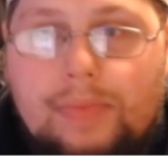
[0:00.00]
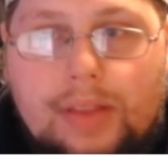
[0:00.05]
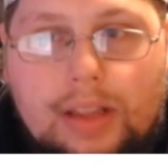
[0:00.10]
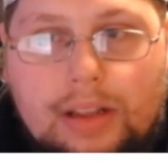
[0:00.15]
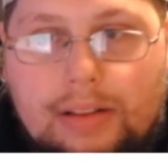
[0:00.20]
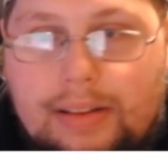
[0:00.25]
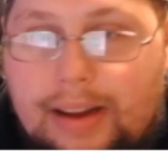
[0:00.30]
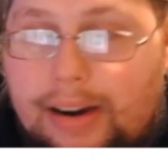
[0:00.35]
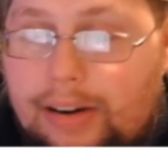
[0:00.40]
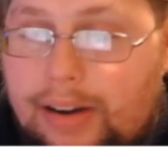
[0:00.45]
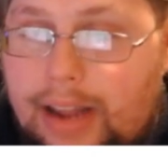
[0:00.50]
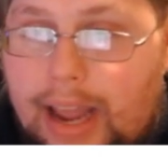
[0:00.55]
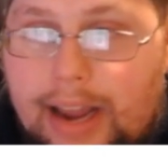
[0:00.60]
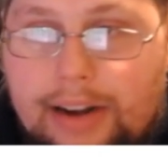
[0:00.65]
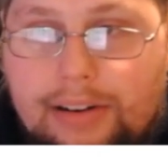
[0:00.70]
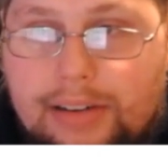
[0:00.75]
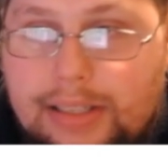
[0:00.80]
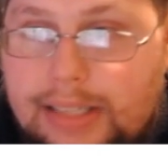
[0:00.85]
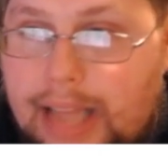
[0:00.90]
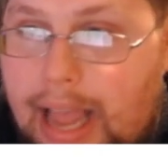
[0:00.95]
Derrick
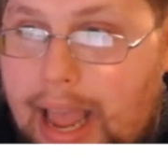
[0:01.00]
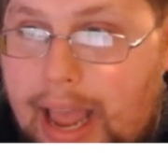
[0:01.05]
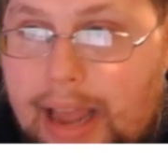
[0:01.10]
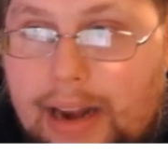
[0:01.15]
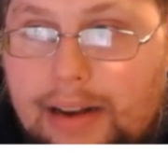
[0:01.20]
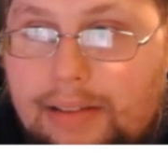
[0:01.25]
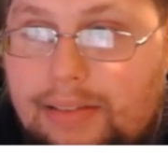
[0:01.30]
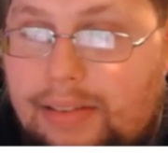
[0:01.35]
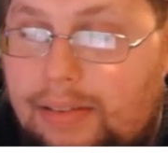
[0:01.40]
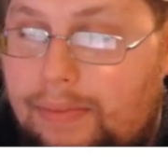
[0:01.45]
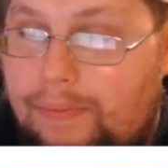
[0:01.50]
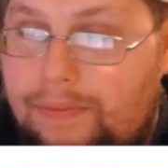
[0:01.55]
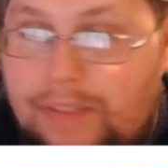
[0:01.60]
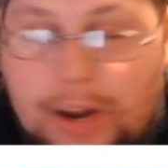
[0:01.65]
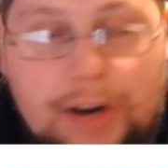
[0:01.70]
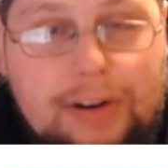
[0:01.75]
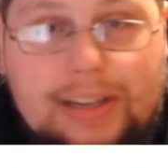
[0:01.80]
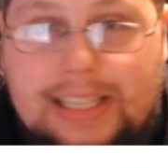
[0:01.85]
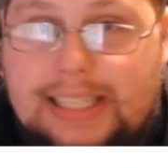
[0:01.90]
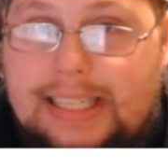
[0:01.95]
Henry's had some
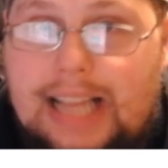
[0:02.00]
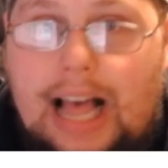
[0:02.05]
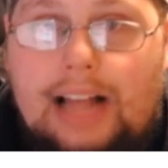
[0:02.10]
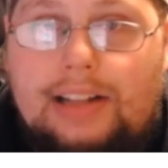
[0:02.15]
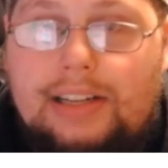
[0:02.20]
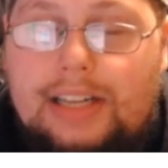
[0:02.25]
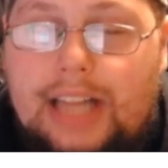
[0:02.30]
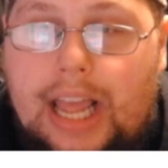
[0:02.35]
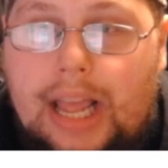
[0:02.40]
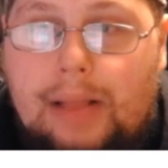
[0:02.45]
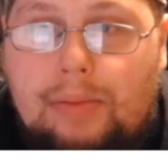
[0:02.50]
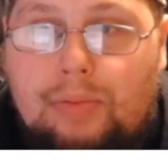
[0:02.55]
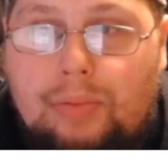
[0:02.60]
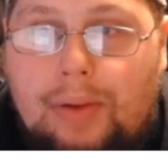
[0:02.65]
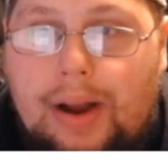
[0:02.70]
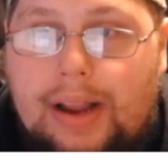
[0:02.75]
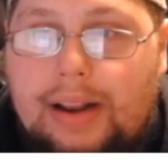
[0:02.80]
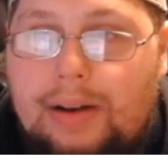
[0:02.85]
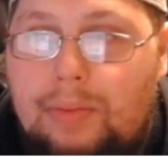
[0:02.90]
very solid games, right?